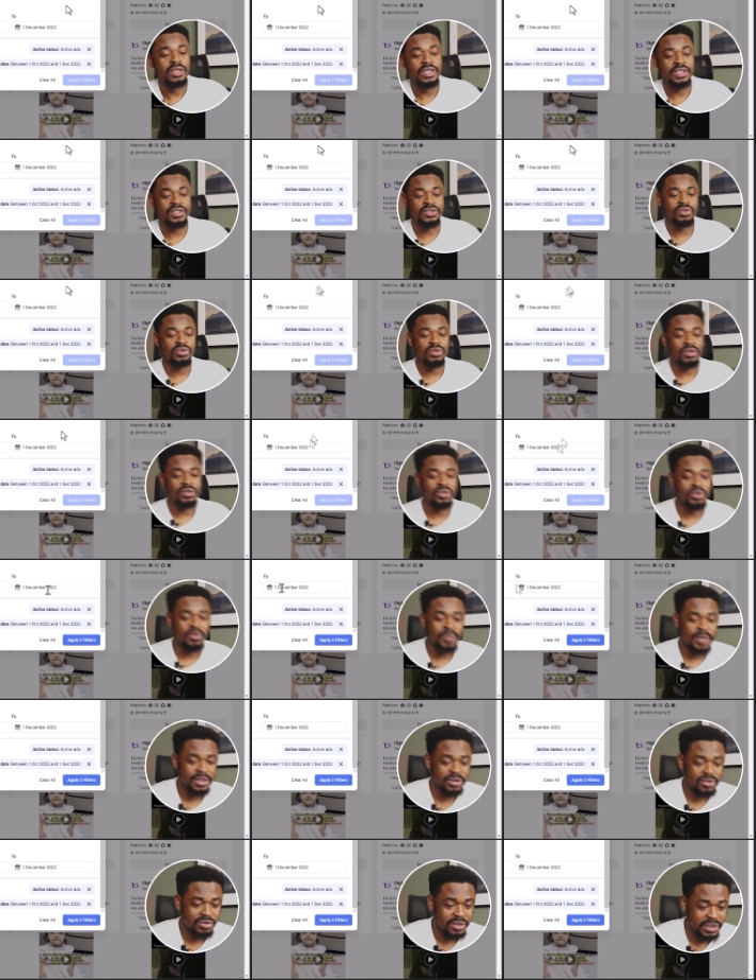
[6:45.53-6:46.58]
Let's do
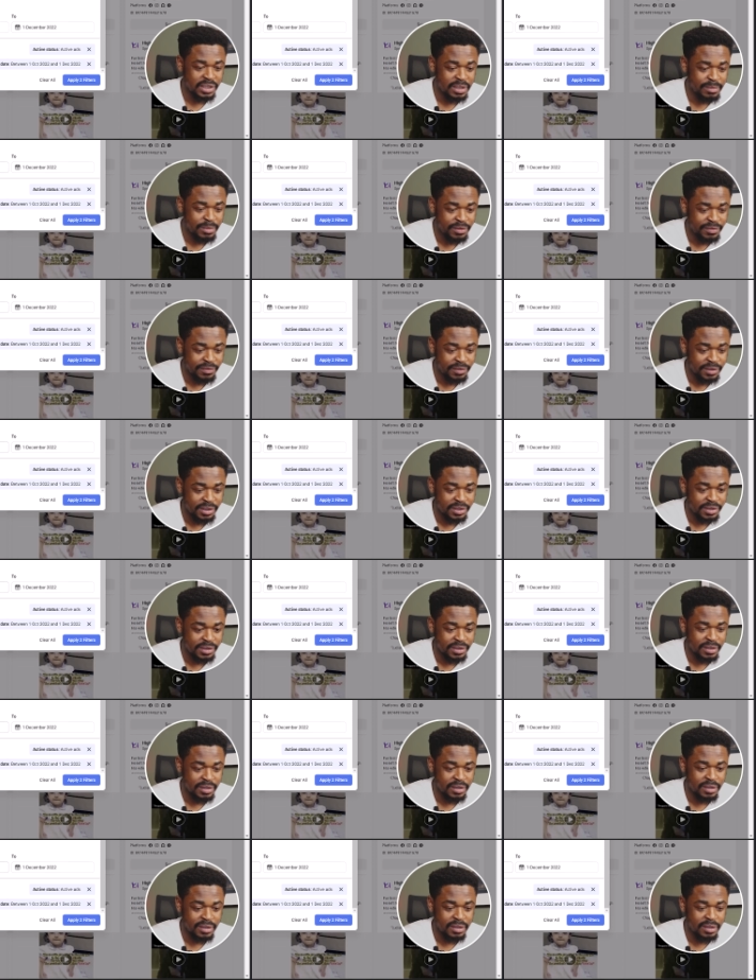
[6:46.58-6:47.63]
October to December
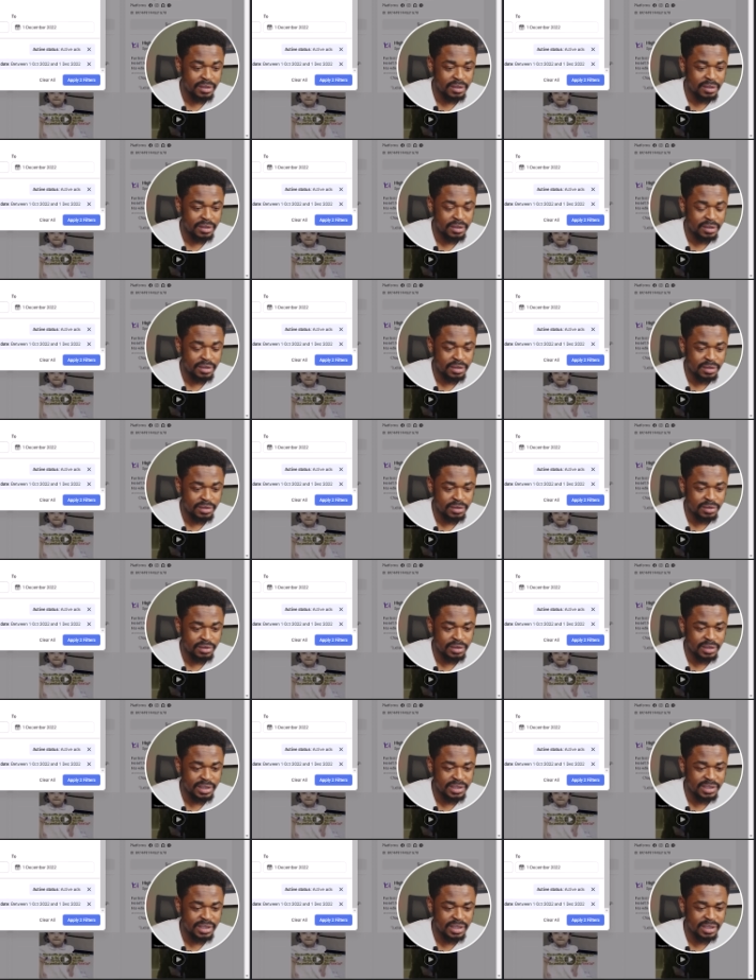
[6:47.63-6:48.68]
1st. Uh,
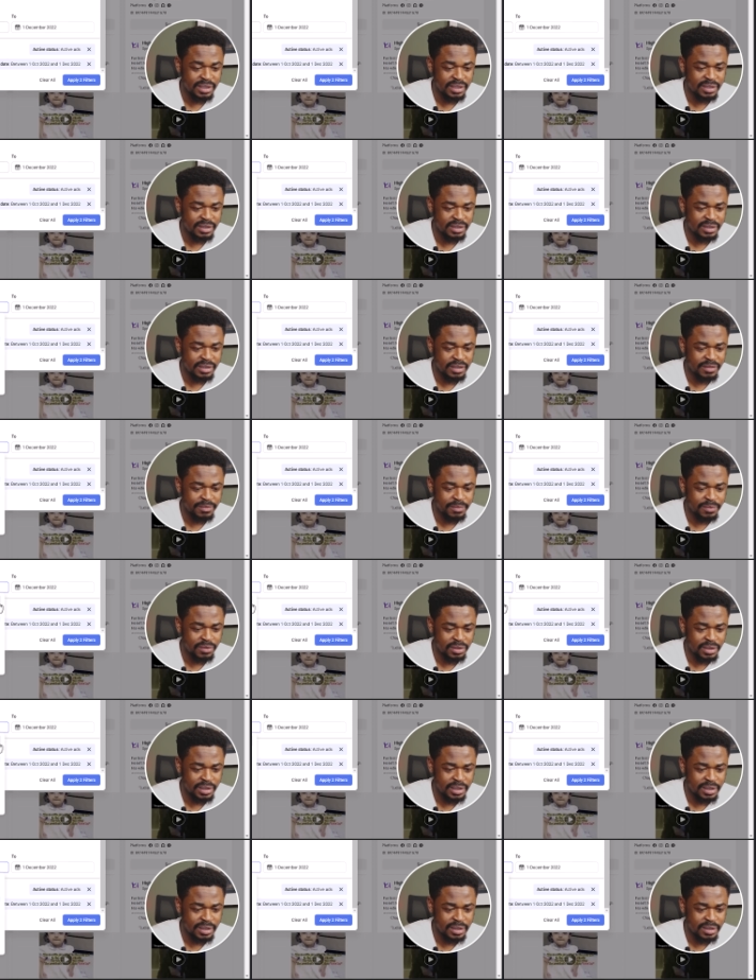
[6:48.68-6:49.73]
okay, let's take this a step
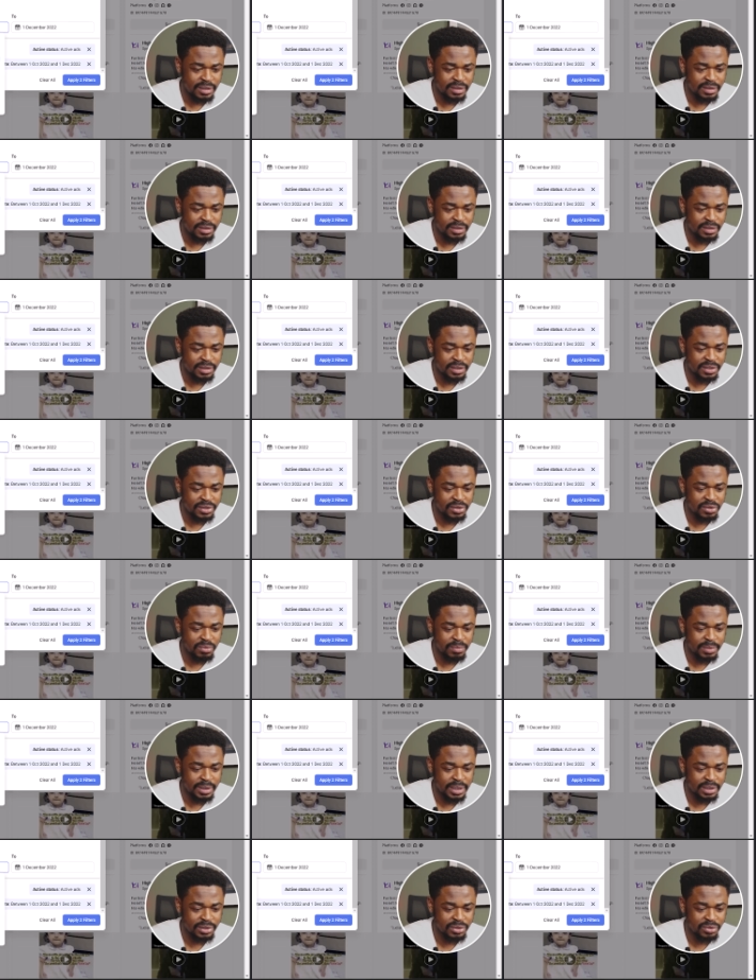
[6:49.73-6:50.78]
further. Let's go
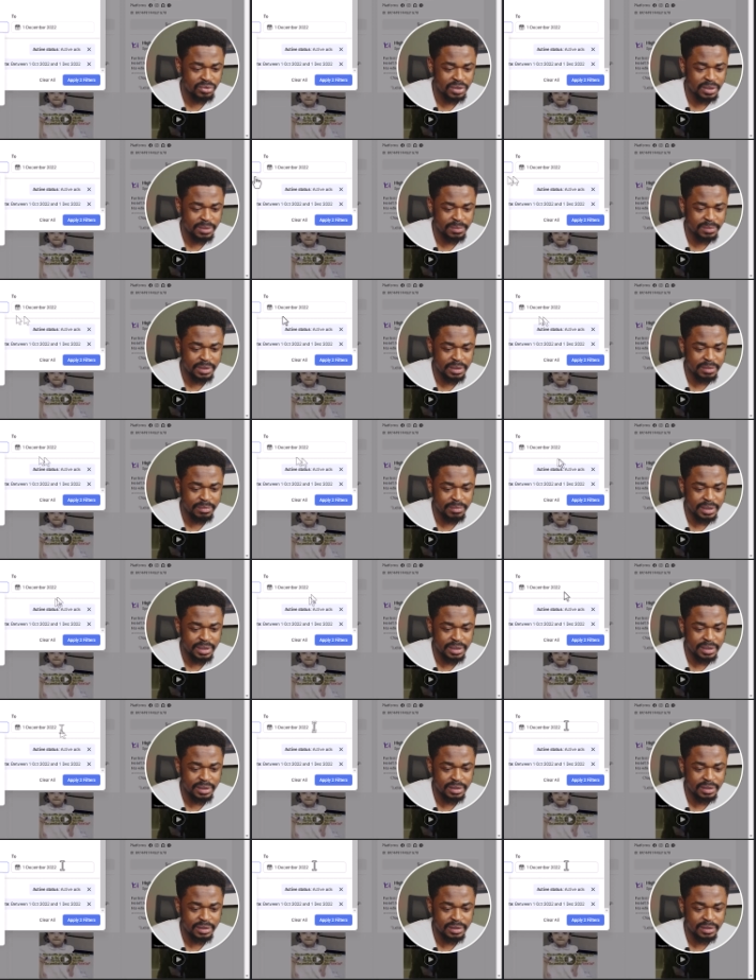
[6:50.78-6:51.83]
back to
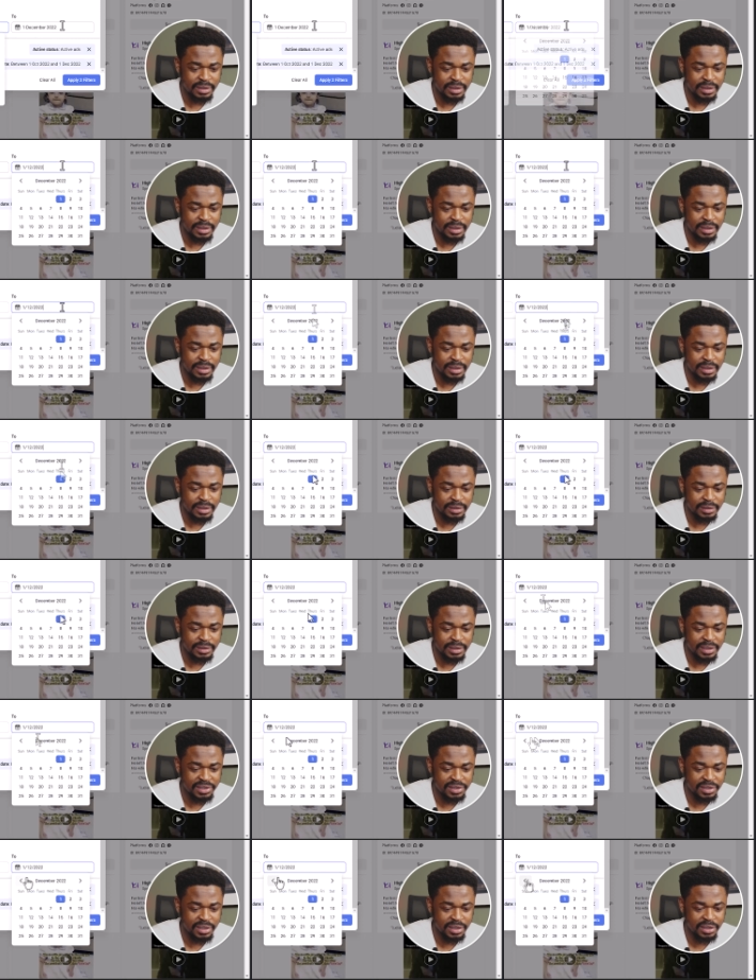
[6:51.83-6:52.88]
September and
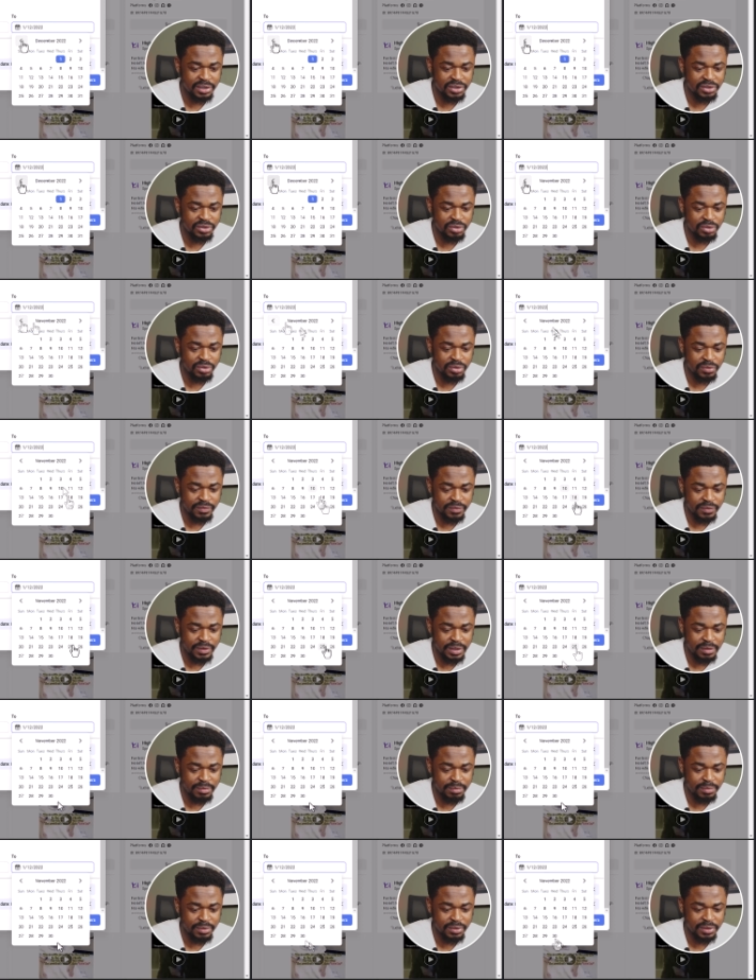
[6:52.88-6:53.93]
let's take this to
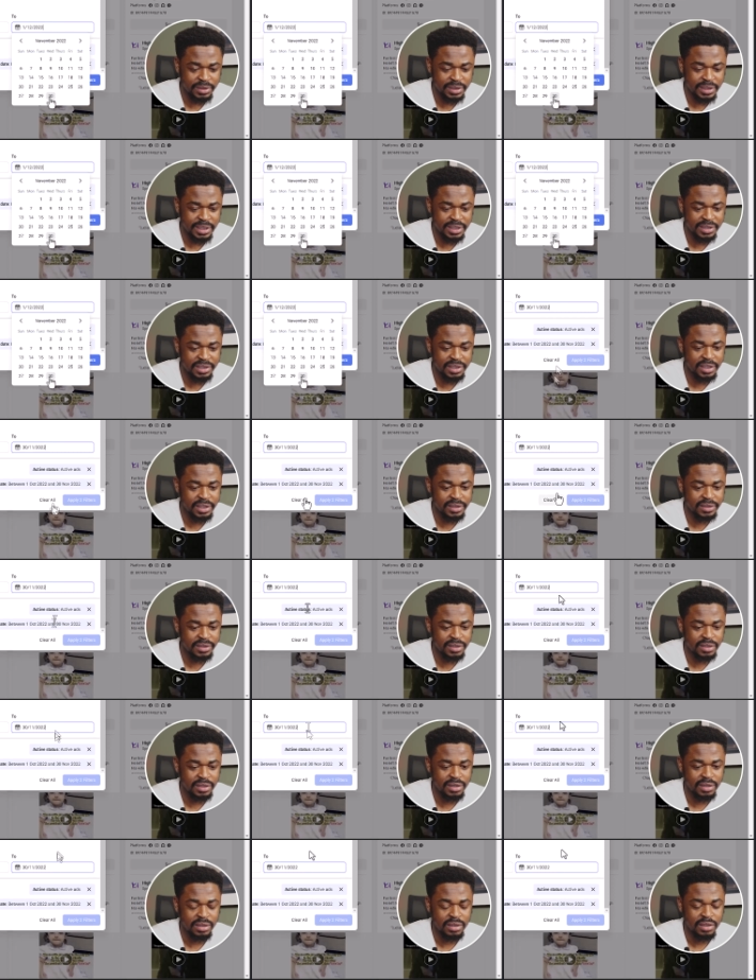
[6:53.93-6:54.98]
November
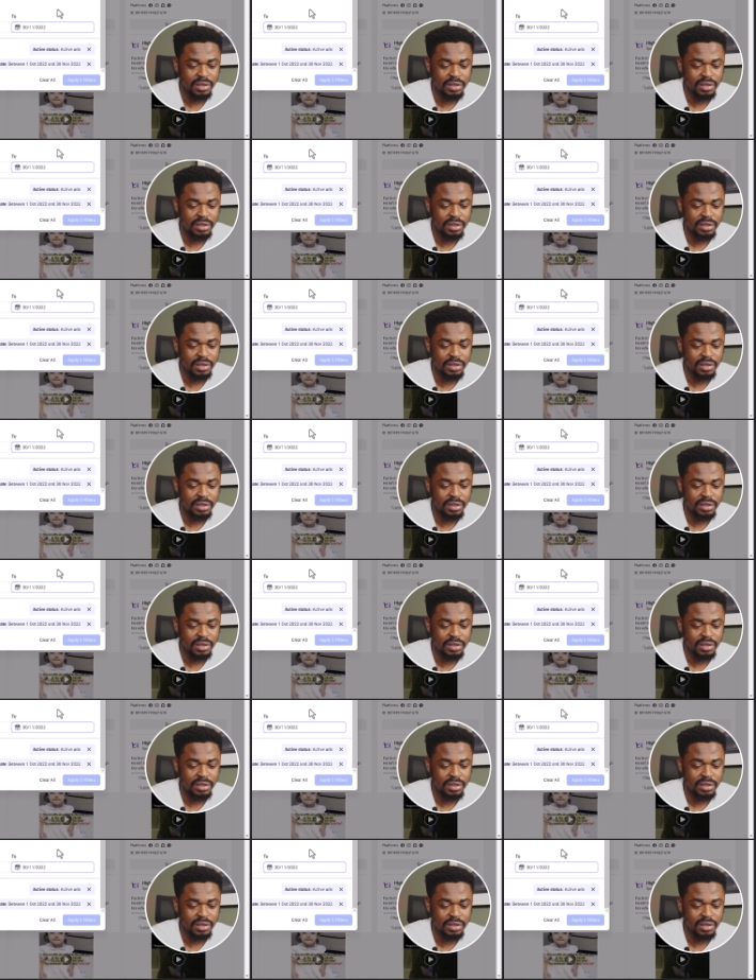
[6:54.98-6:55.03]
30th.